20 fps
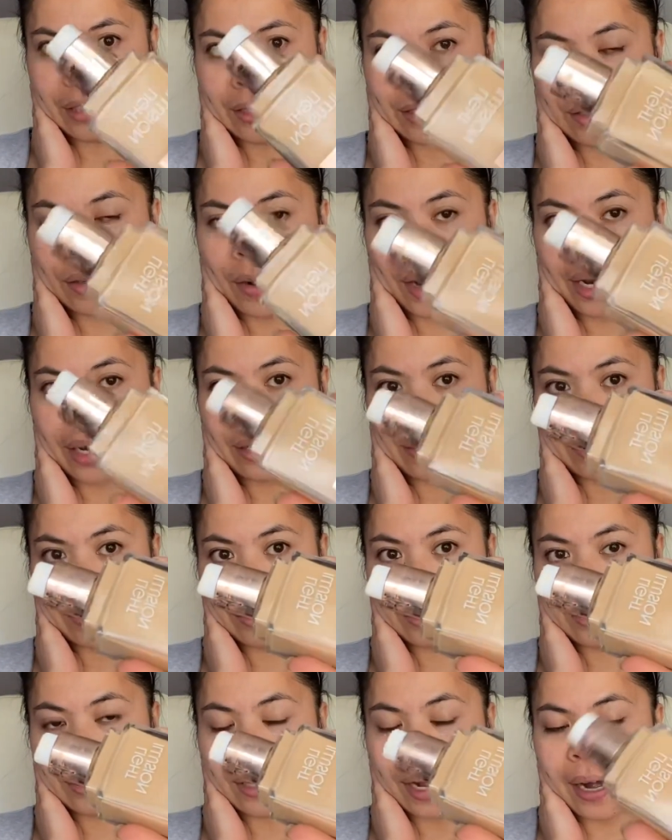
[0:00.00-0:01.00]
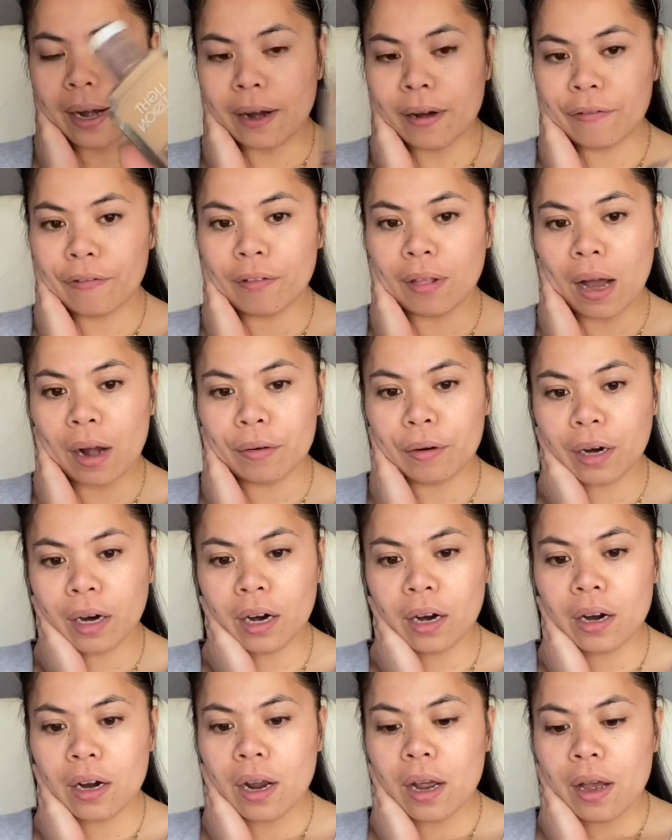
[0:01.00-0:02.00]
So I use
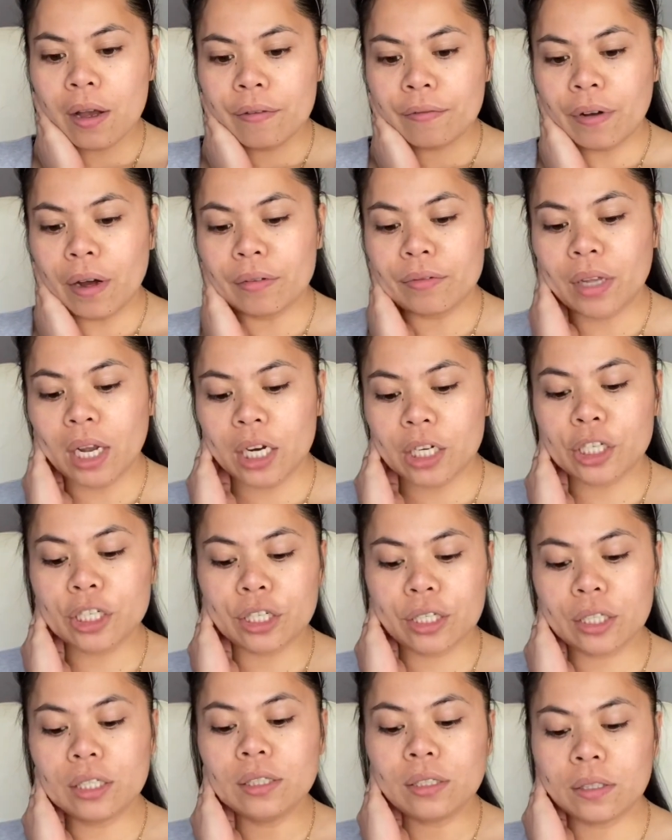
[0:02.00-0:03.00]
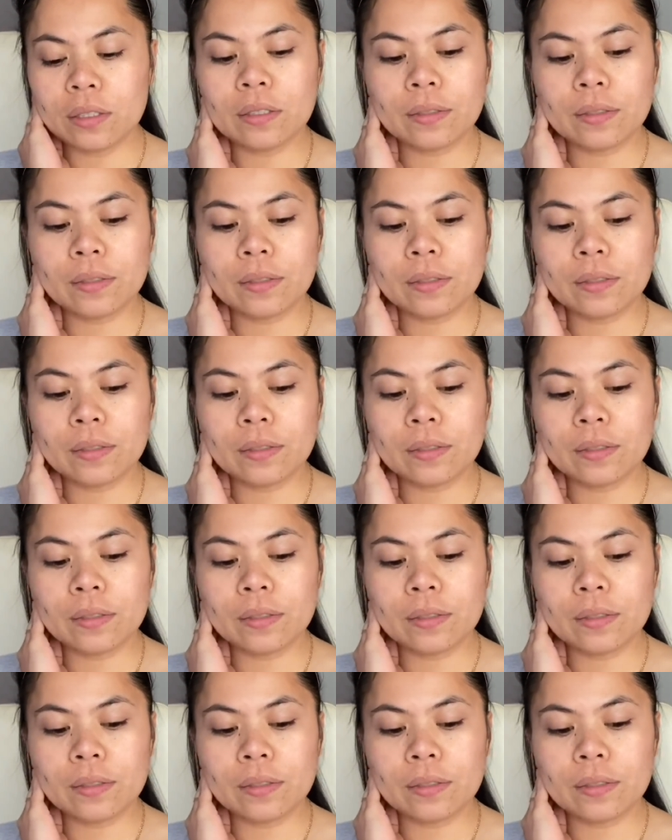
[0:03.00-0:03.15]
flower foundation.